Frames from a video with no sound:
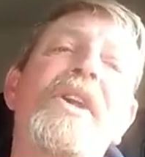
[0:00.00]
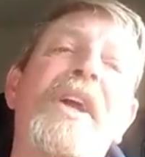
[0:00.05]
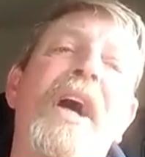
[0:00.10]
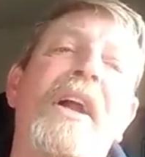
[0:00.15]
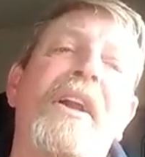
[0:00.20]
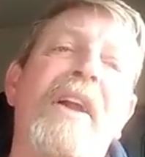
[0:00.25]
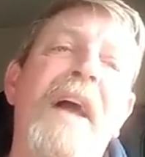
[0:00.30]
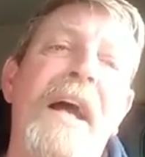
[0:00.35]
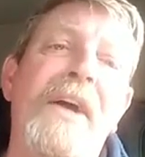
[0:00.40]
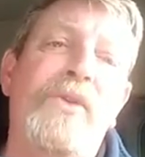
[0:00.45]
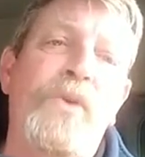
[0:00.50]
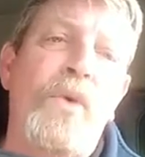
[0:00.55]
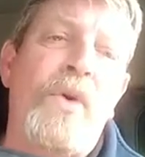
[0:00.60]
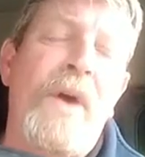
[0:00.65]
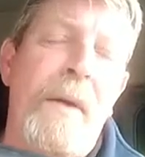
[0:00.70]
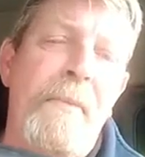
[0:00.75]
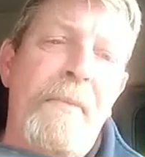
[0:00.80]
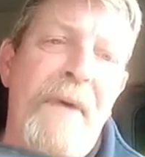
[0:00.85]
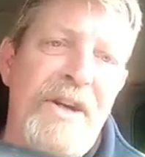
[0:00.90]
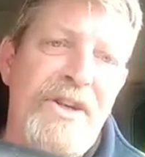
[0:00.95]
to the Electoral
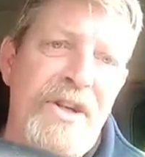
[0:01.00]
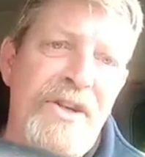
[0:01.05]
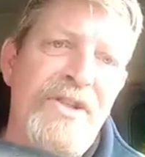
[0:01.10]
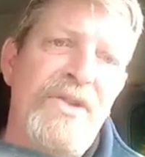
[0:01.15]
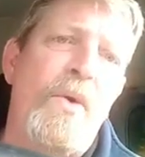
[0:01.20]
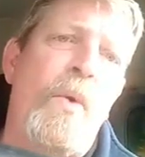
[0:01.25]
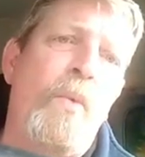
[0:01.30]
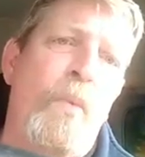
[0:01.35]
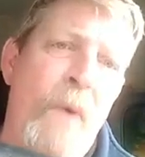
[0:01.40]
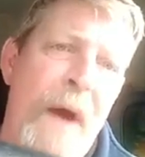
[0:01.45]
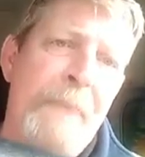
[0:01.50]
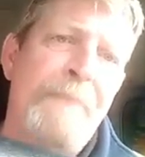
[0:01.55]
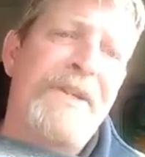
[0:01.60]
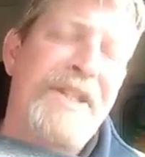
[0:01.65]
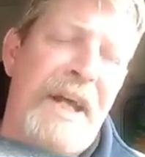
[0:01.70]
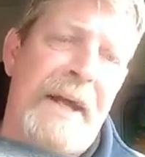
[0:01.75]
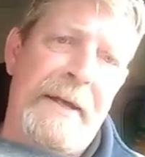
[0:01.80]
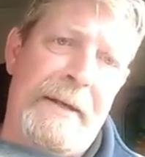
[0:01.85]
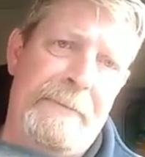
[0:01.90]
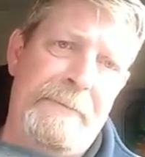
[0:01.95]
Commission's
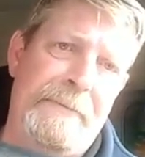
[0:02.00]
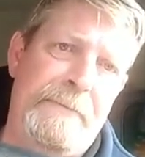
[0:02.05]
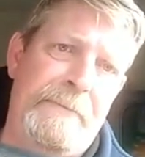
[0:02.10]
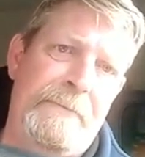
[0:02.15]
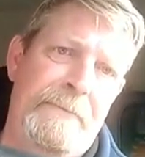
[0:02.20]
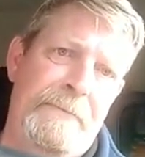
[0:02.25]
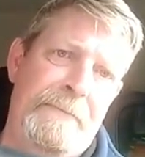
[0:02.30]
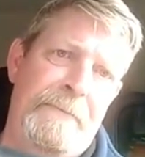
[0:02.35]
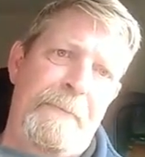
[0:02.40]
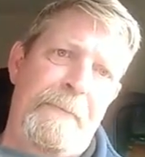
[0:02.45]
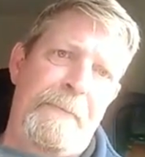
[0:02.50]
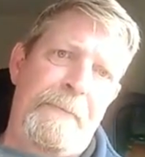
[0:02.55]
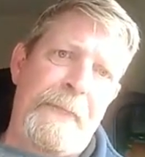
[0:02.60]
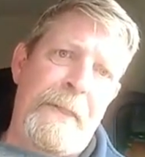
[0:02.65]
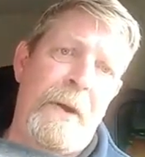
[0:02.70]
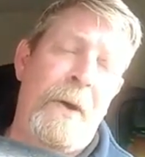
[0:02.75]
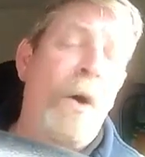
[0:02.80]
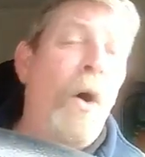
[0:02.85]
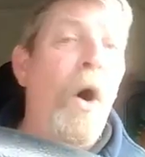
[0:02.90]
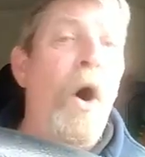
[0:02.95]
website.
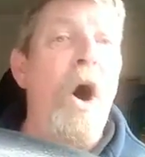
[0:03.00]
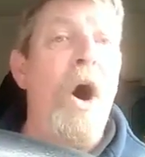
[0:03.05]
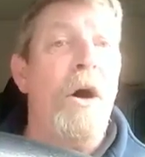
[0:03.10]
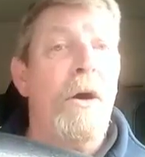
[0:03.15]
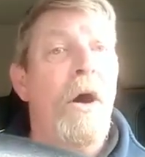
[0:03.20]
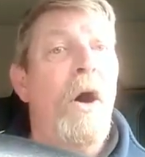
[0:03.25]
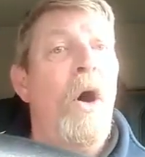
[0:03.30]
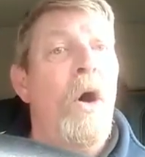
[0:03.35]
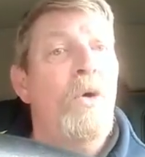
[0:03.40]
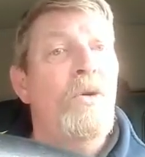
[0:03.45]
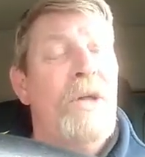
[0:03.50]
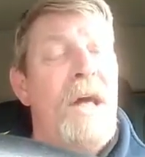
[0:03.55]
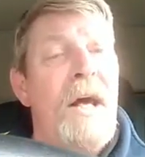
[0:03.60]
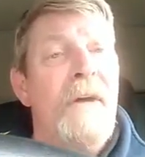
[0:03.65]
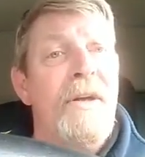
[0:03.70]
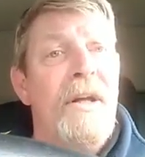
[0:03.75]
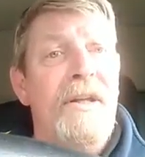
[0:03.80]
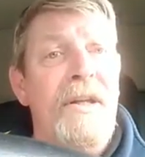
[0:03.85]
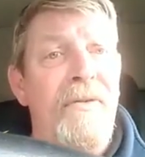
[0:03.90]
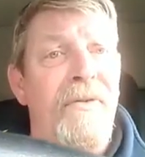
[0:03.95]
Or,
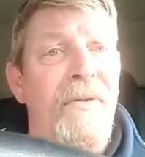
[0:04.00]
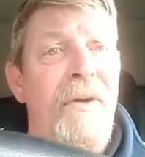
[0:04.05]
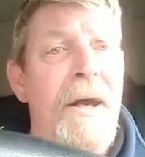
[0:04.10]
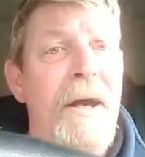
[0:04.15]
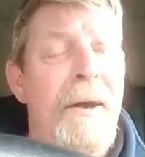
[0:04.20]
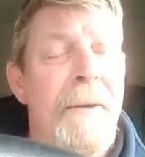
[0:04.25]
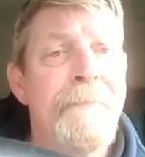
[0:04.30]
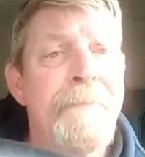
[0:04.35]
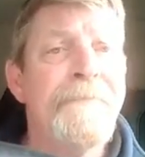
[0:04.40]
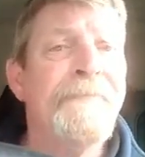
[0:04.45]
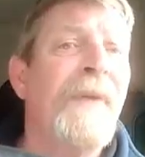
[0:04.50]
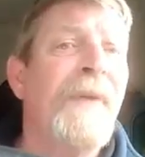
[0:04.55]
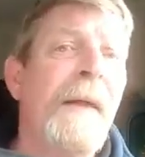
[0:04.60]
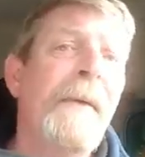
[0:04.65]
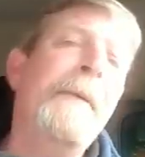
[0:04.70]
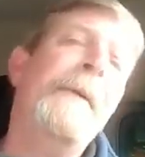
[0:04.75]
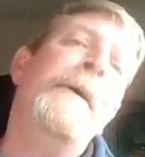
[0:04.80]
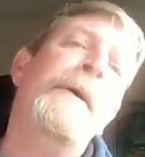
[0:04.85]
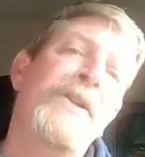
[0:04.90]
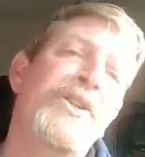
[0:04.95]
alternatively,
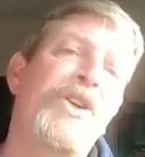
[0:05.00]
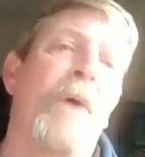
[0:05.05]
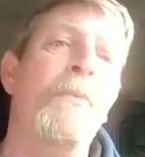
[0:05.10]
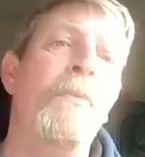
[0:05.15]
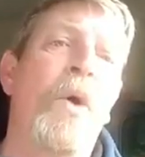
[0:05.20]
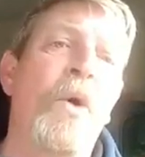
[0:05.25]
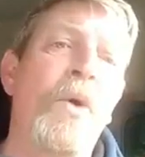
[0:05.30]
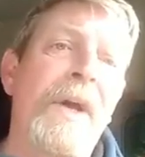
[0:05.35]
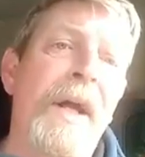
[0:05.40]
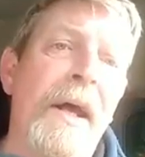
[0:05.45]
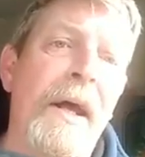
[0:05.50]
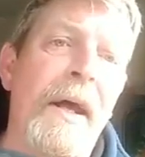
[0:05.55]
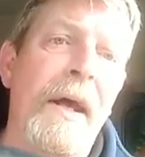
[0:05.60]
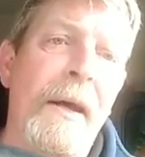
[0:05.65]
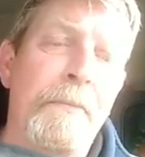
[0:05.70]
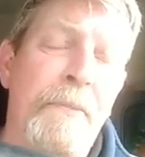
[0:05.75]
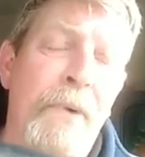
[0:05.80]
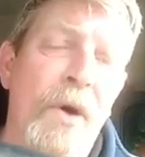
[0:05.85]
jump on to